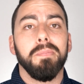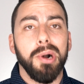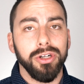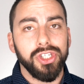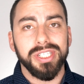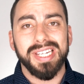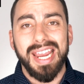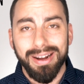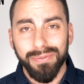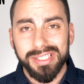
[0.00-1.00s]
purchase
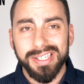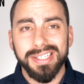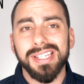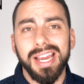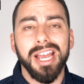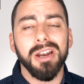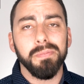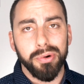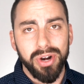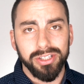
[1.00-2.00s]
canvases and
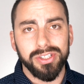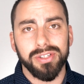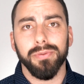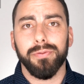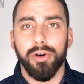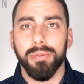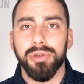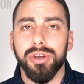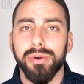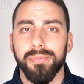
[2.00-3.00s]
prints from
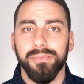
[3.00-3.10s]
you.